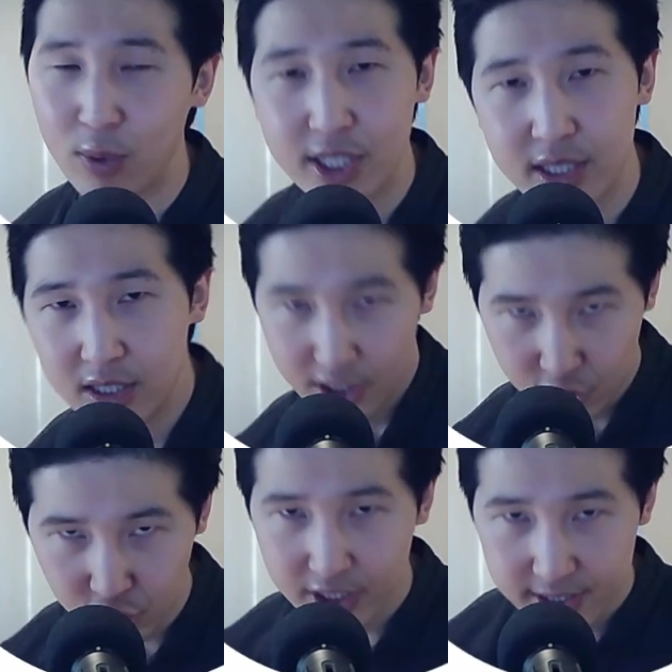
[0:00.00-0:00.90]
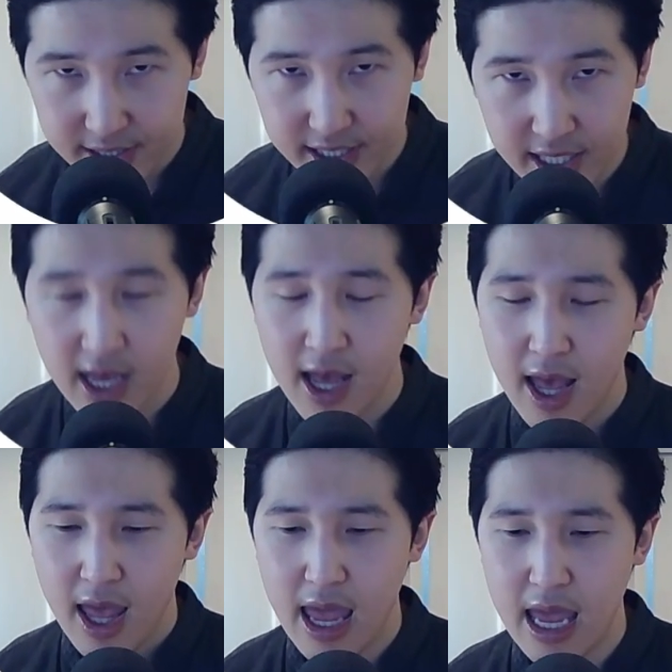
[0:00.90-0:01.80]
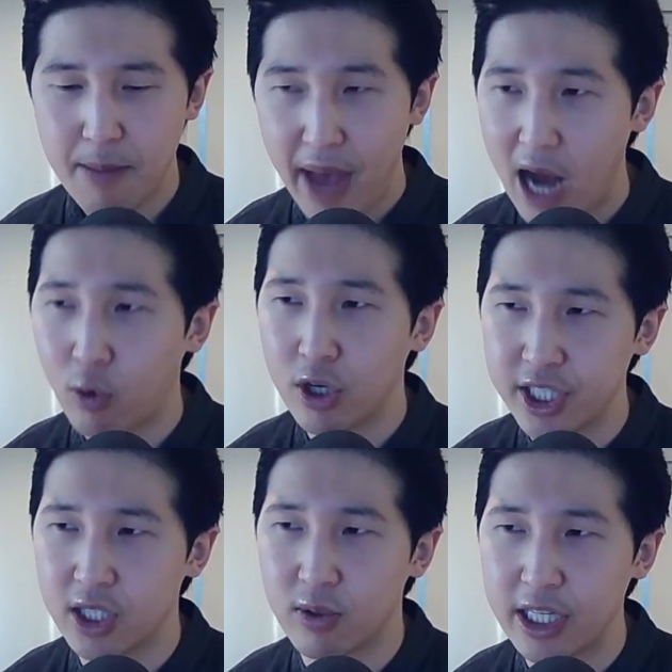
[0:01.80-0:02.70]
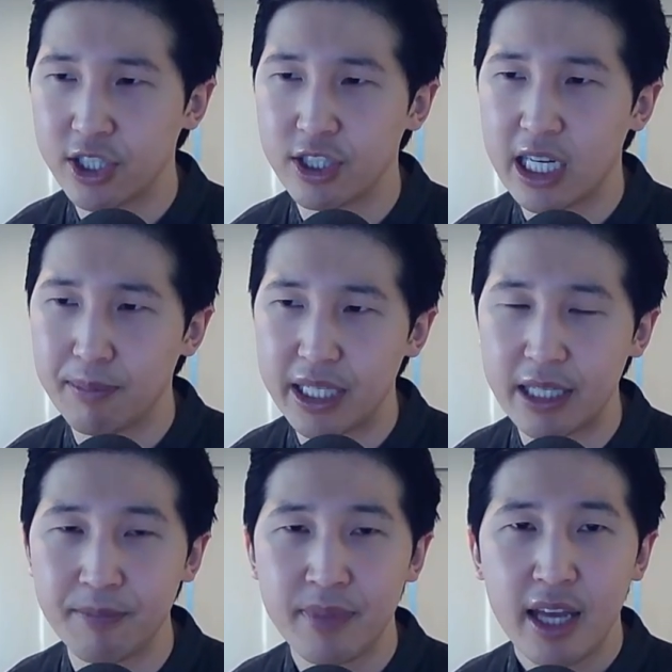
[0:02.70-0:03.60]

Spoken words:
It's an electricity and power generation company